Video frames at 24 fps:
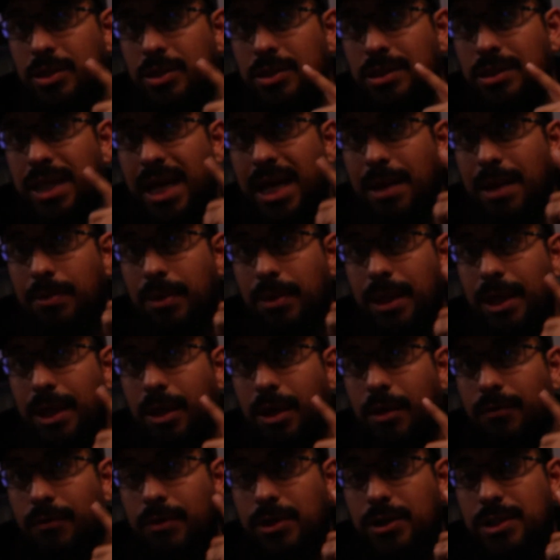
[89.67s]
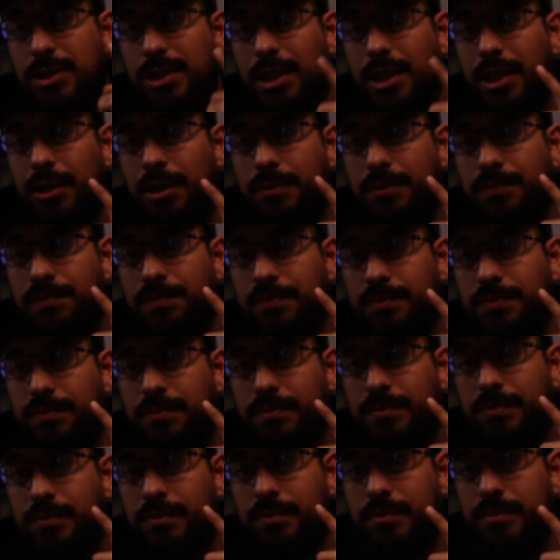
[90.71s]
top layer of your skin,
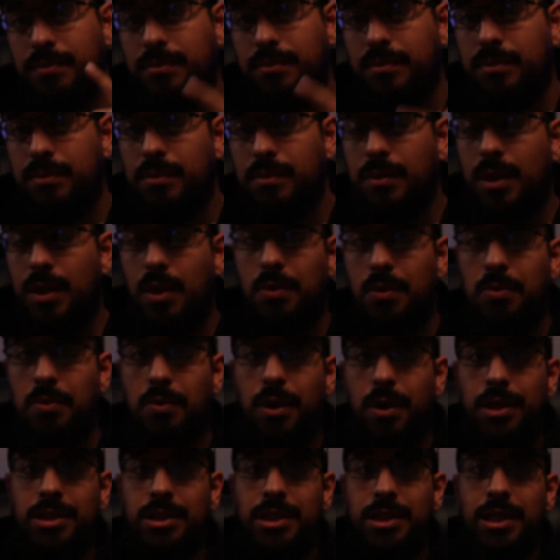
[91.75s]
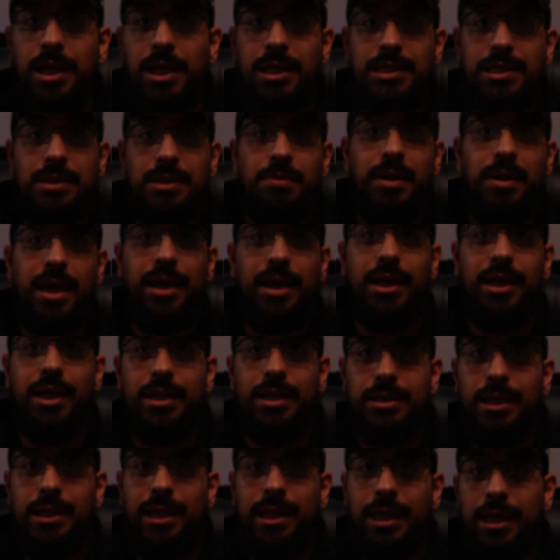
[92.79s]
which kicks the body
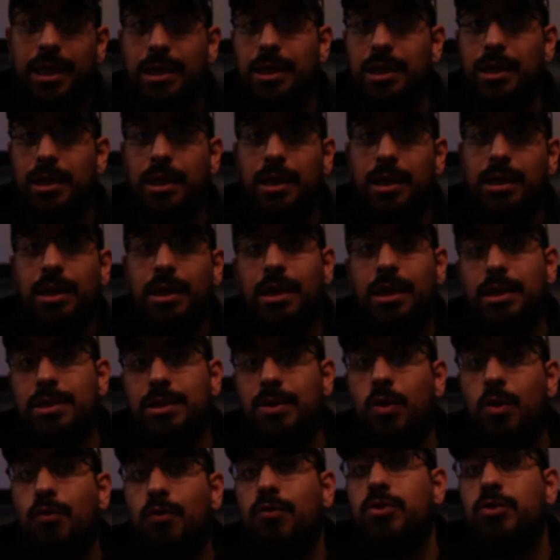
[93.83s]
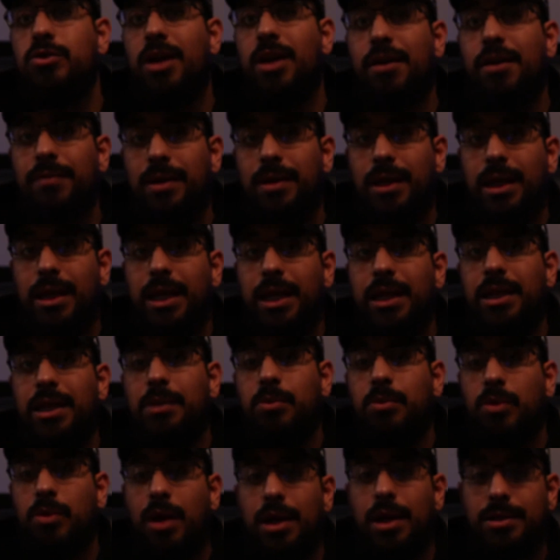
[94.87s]
into healing, into overdrive in the healing
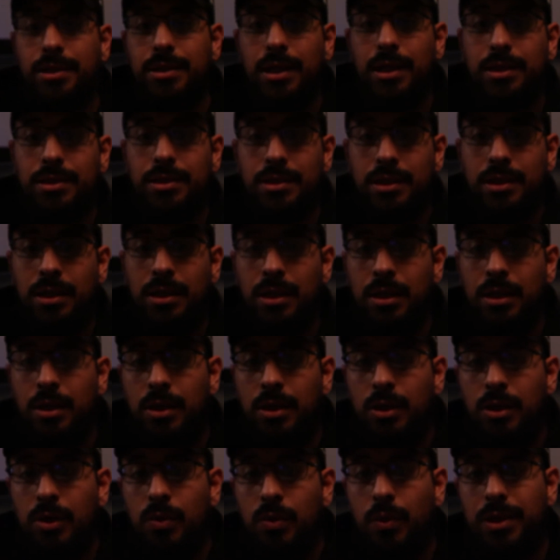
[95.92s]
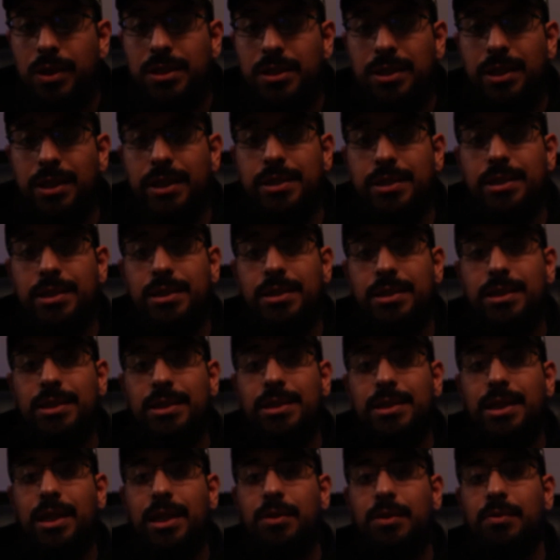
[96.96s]
process, which leads into the
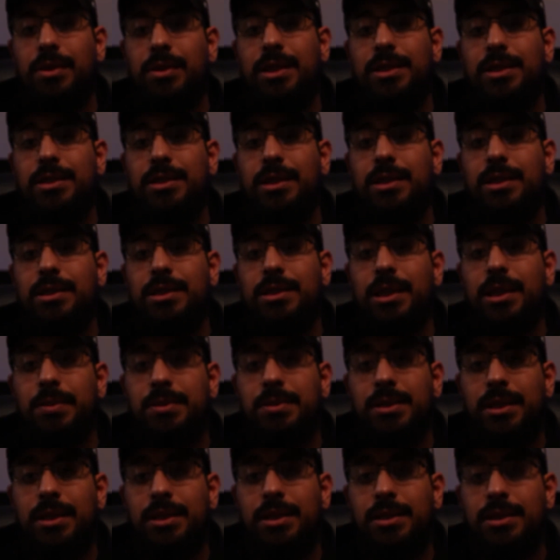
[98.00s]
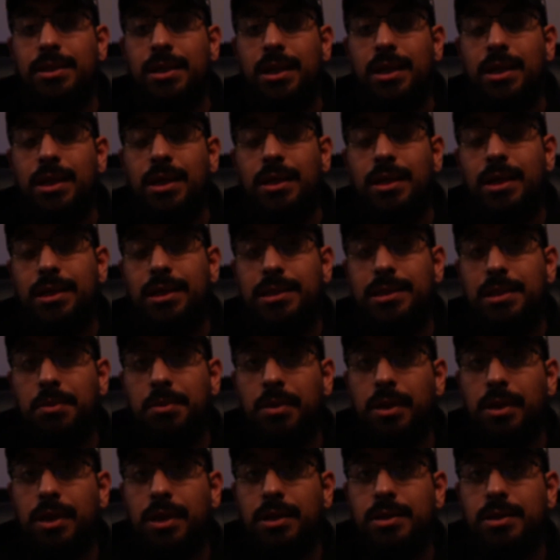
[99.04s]
skin releasing substance that
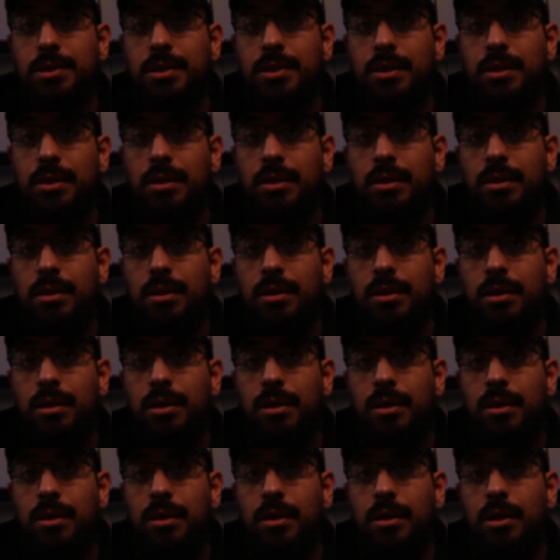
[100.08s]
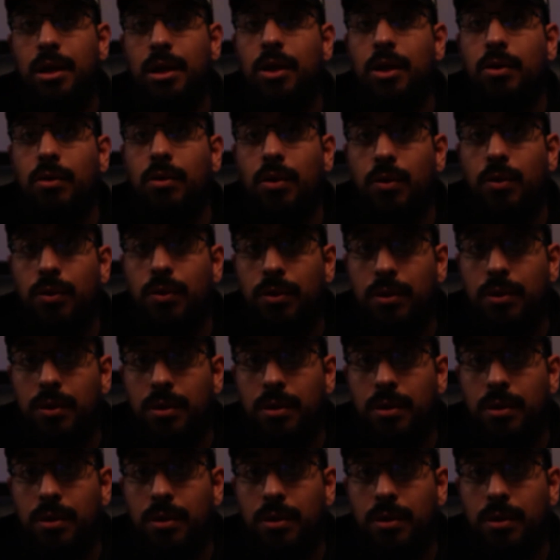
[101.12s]
stimulates hair growth.